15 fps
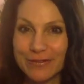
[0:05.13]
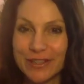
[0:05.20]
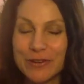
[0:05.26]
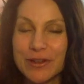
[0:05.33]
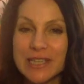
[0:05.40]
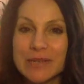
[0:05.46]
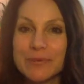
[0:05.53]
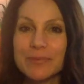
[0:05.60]
You
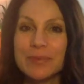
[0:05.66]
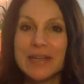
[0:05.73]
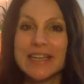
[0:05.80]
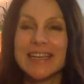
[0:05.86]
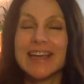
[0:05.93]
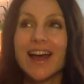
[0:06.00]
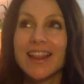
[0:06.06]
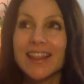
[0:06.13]
get to
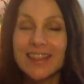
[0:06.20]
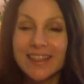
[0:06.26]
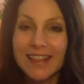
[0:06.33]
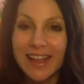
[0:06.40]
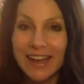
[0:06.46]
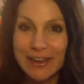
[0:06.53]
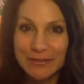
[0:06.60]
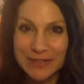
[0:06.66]
be
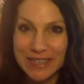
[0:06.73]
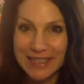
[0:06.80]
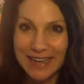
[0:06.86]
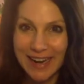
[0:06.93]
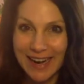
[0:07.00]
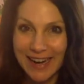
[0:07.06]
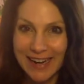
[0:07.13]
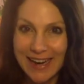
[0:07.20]
alive
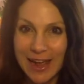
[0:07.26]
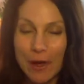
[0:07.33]
today.